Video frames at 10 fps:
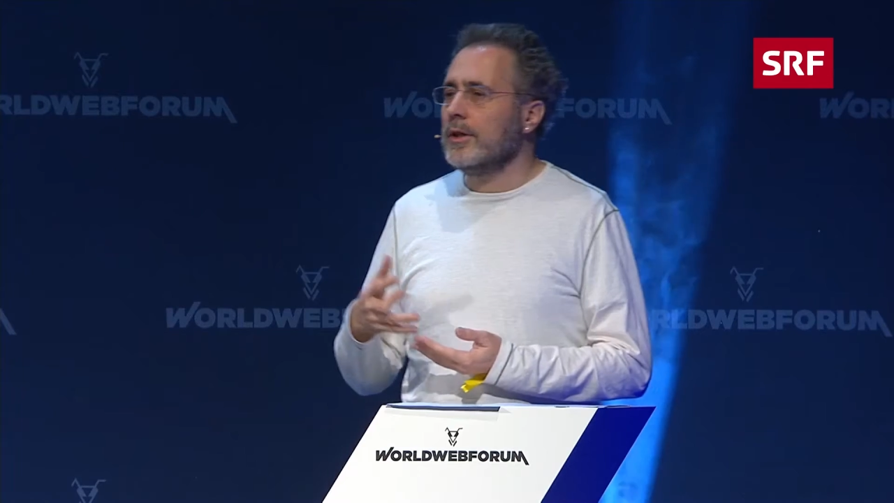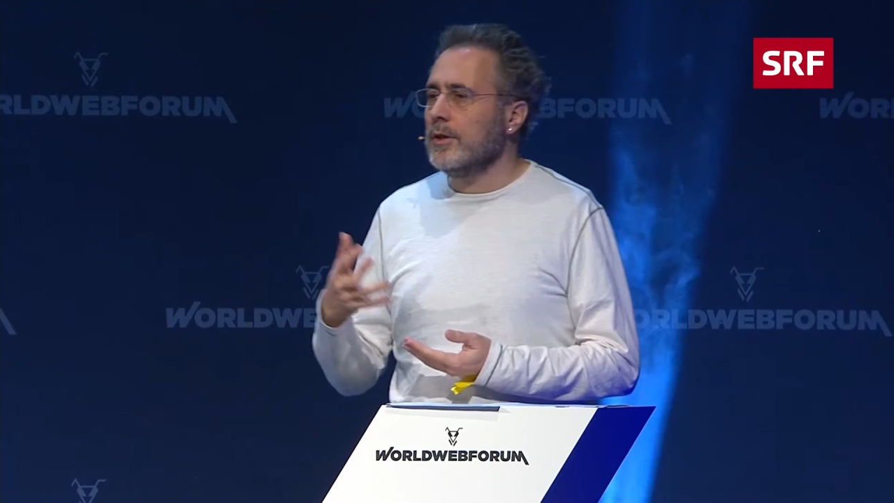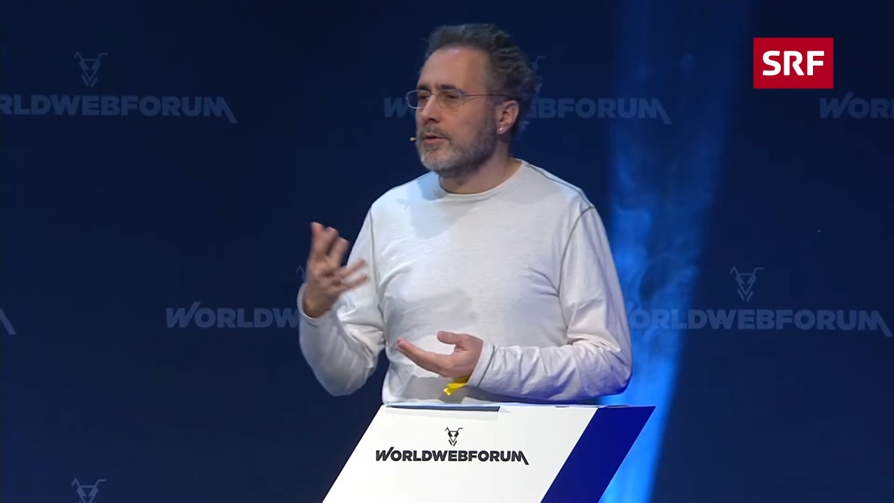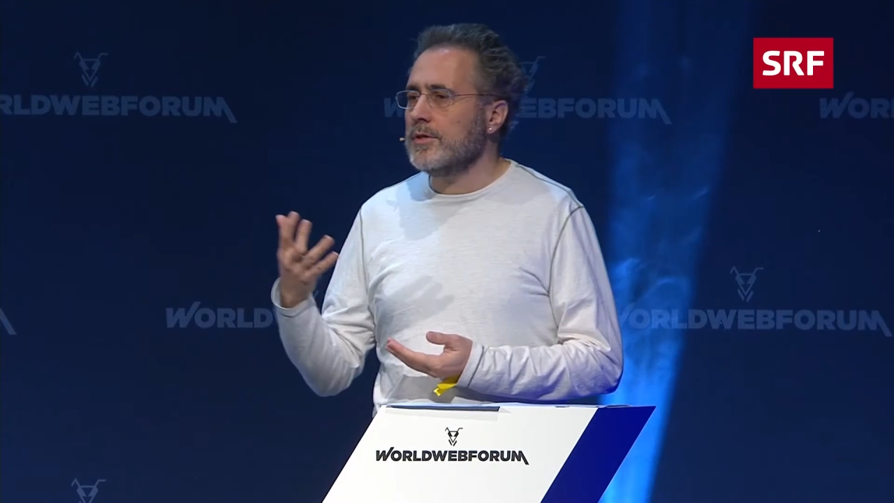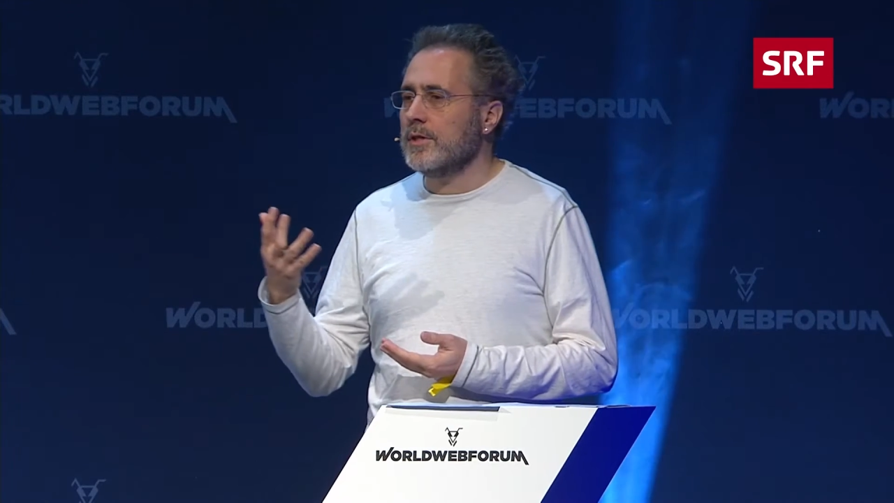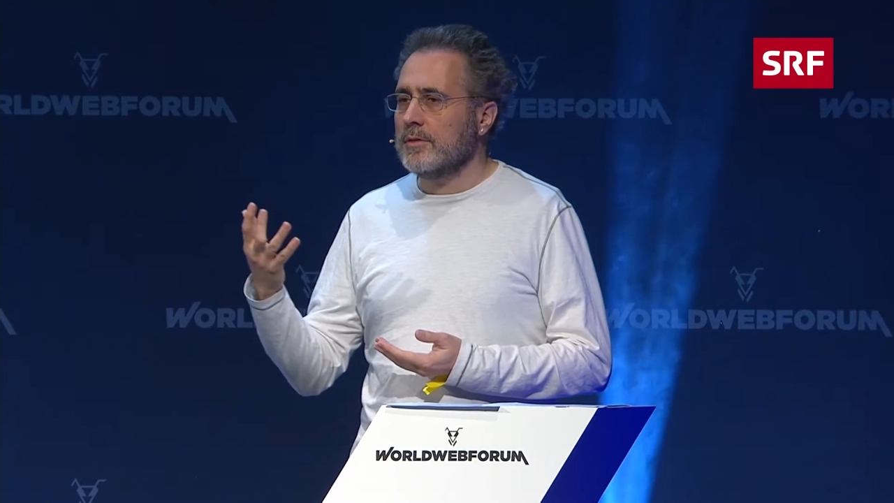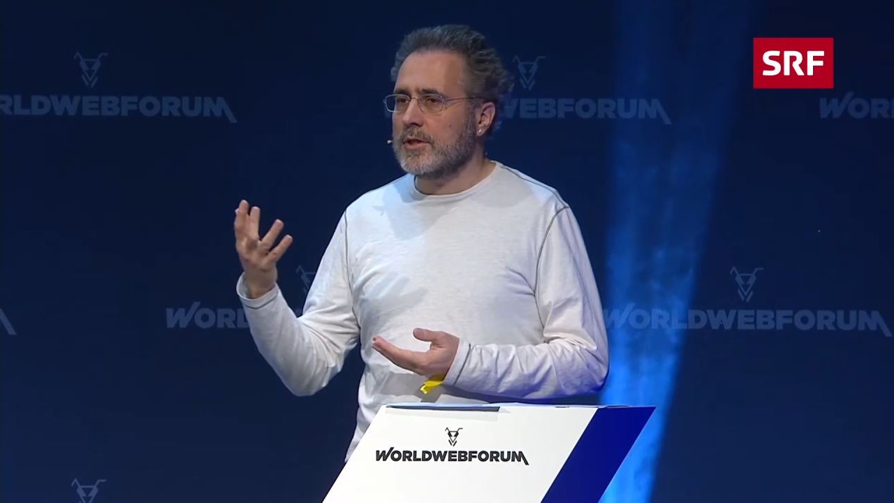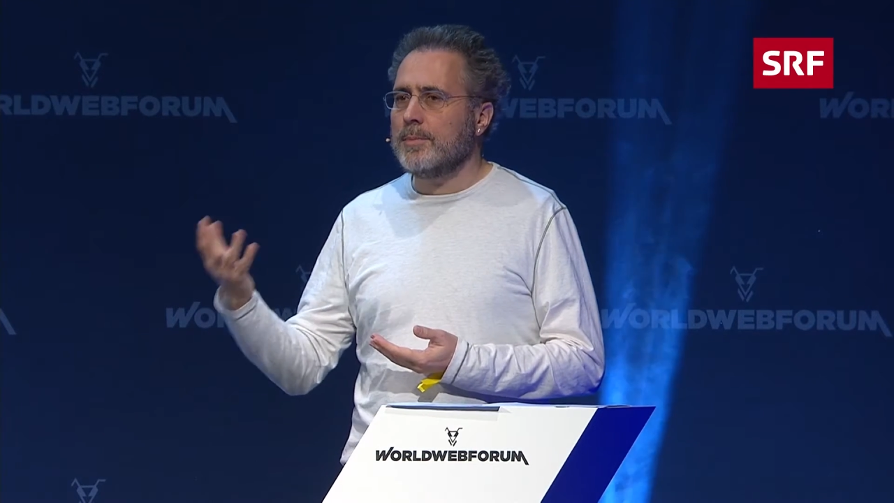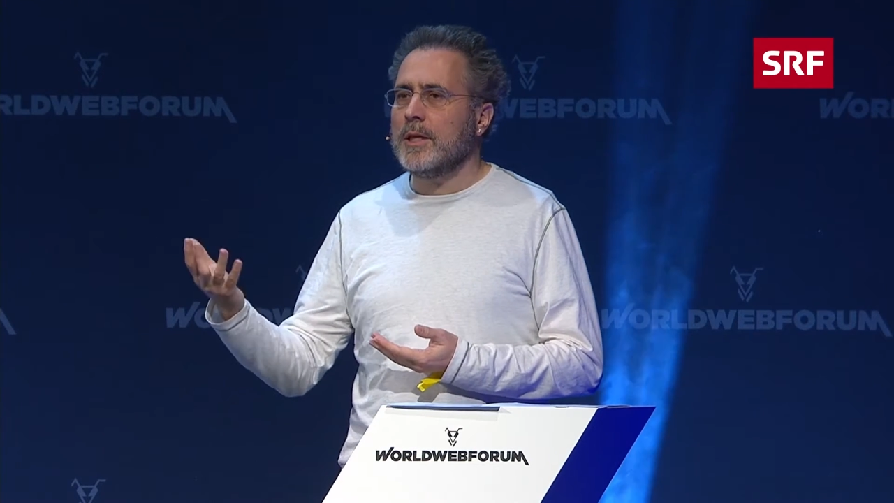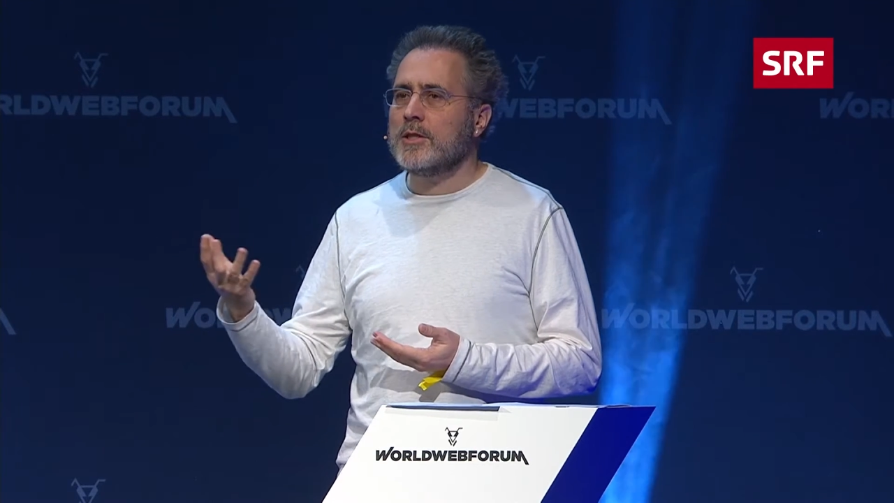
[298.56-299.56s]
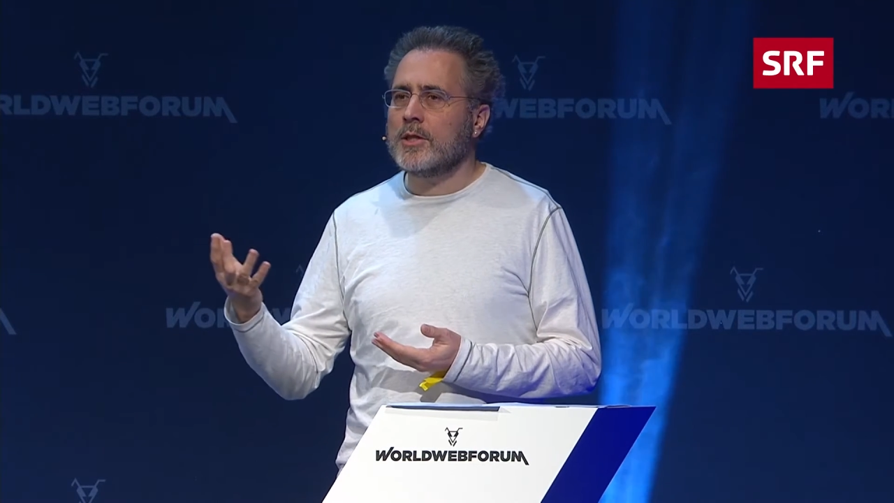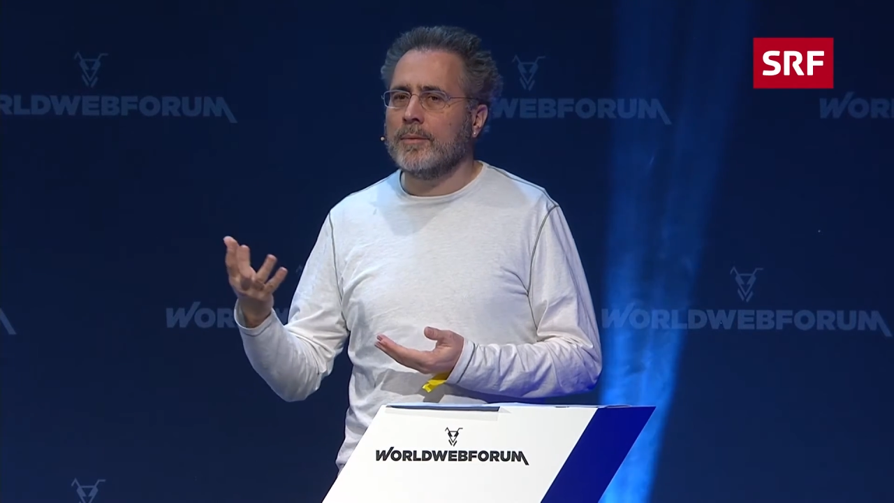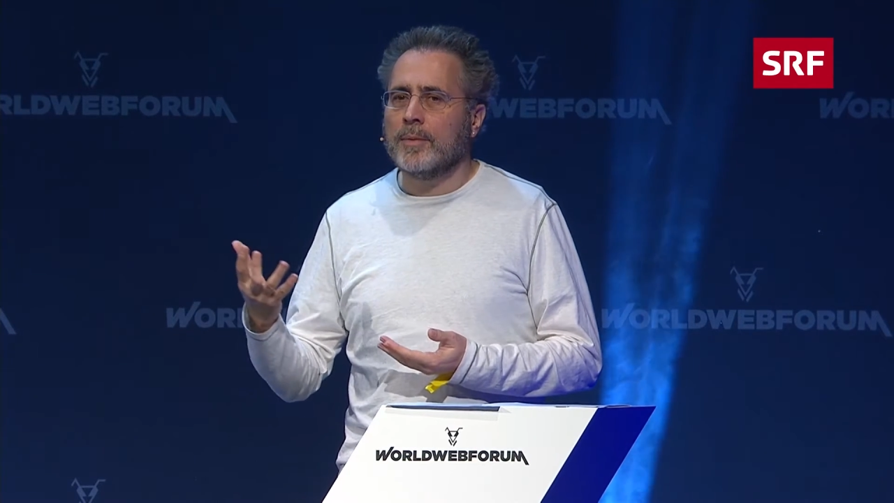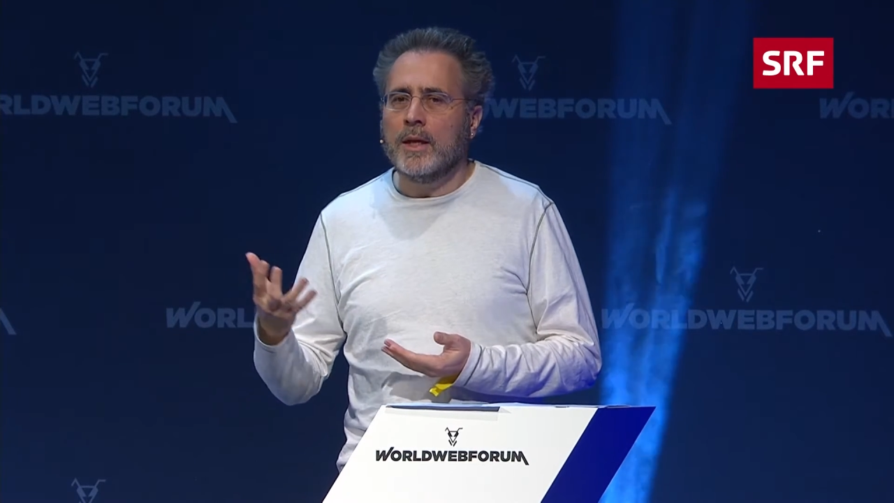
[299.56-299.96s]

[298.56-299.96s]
can use speech.